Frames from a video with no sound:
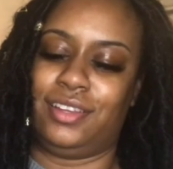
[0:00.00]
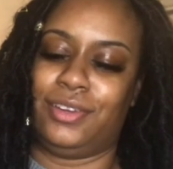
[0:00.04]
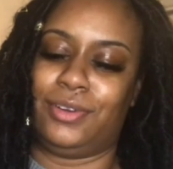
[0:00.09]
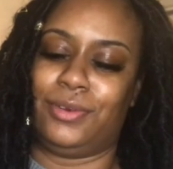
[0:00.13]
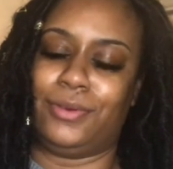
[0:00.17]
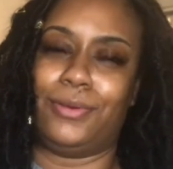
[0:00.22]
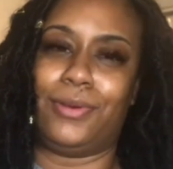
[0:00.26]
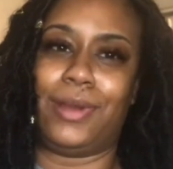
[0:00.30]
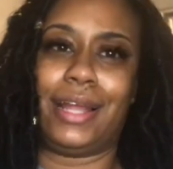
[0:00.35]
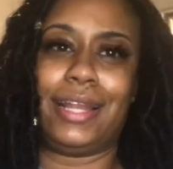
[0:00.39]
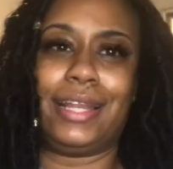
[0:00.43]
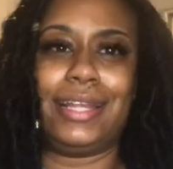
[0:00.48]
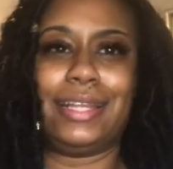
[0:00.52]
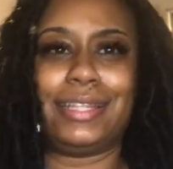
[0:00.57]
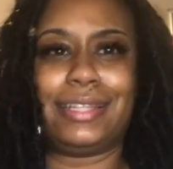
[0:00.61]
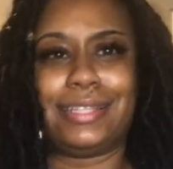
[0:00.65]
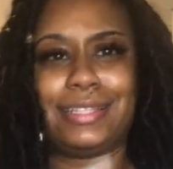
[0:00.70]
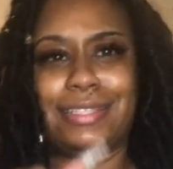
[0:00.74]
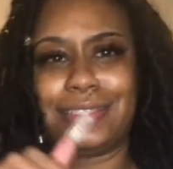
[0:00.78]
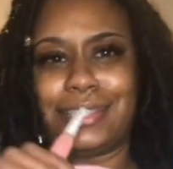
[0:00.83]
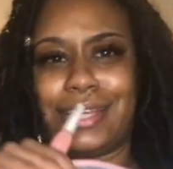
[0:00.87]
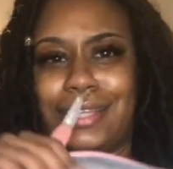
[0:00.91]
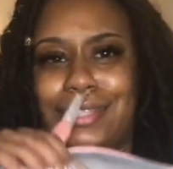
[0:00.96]
Oh, I need
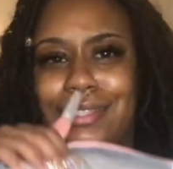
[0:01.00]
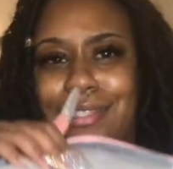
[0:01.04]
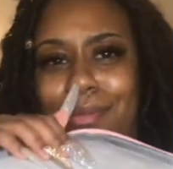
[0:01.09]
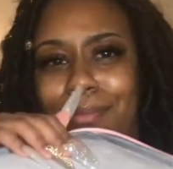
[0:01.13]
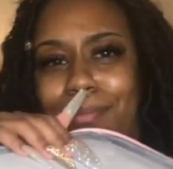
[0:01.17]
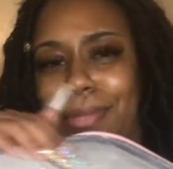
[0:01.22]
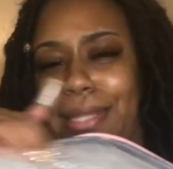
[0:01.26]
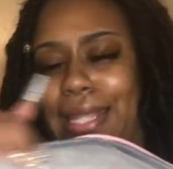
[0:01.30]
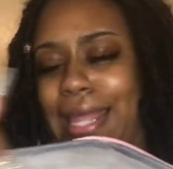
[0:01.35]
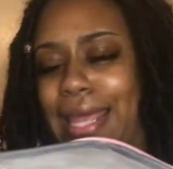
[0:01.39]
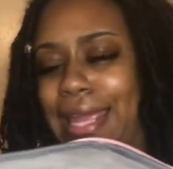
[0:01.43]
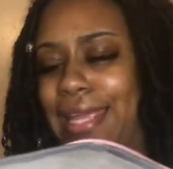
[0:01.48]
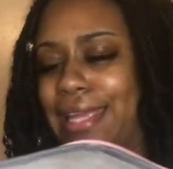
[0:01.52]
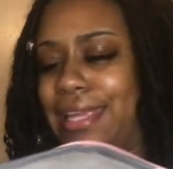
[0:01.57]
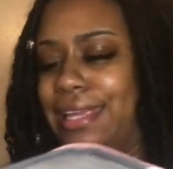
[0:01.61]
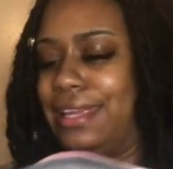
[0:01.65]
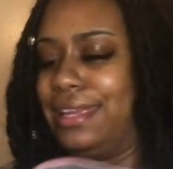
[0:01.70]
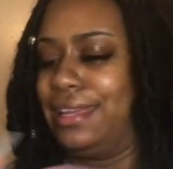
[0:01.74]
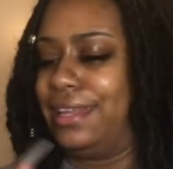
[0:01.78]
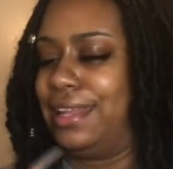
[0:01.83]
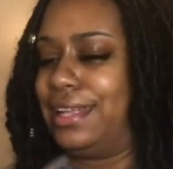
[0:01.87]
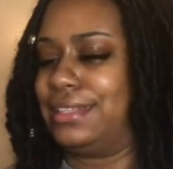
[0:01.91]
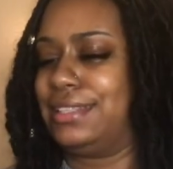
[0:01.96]
this as a
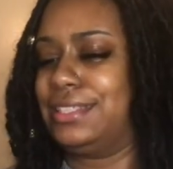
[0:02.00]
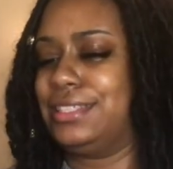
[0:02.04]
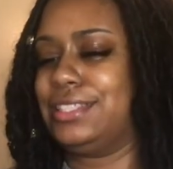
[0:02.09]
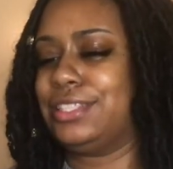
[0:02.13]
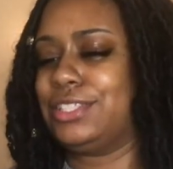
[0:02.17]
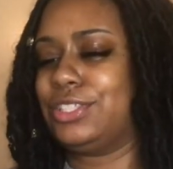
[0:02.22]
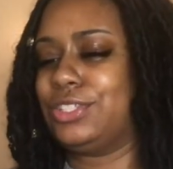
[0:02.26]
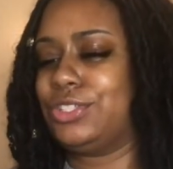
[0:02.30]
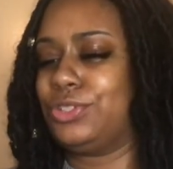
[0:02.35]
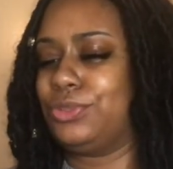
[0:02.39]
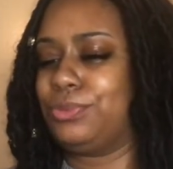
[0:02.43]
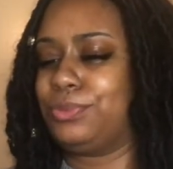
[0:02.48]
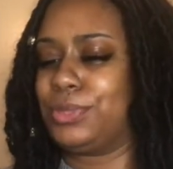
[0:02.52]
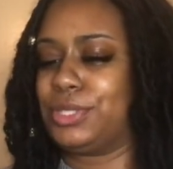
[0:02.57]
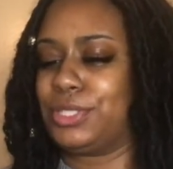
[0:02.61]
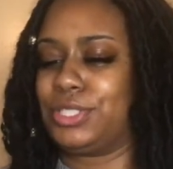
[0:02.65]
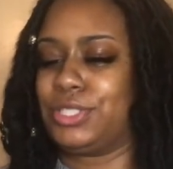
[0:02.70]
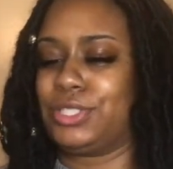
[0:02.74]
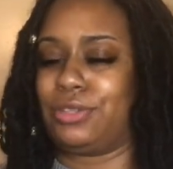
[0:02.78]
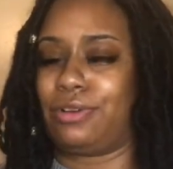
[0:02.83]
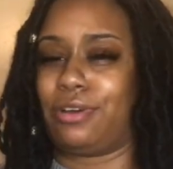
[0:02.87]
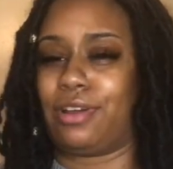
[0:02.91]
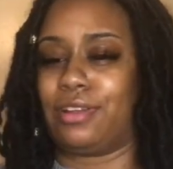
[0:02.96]
blanket. Like, this is super
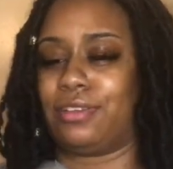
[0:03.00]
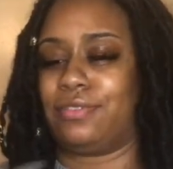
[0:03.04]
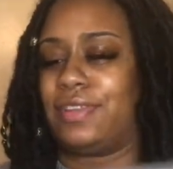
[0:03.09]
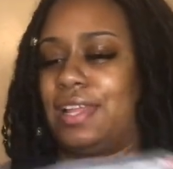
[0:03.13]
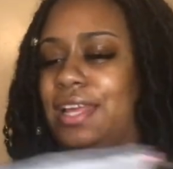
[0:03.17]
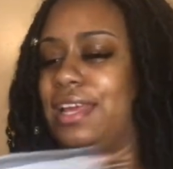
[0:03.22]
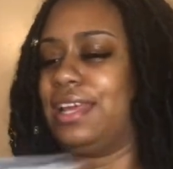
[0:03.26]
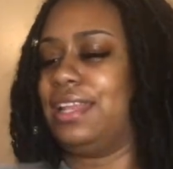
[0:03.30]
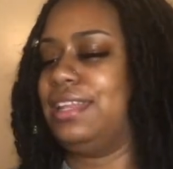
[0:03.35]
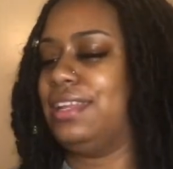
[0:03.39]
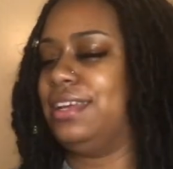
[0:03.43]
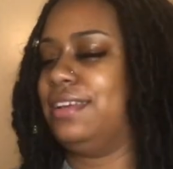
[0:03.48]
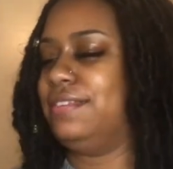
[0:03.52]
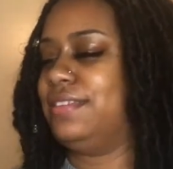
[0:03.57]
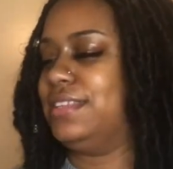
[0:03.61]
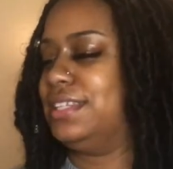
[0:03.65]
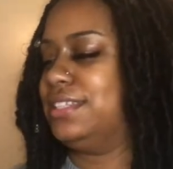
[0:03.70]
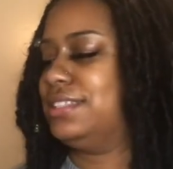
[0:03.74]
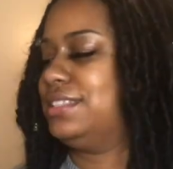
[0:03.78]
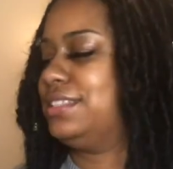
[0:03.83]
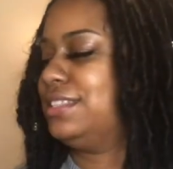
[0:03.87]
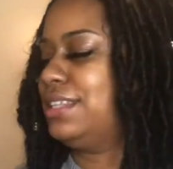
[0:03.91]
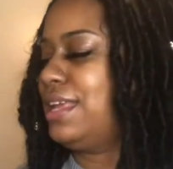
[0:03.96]
soft. Like, I love
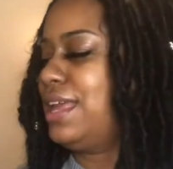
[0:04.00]
this.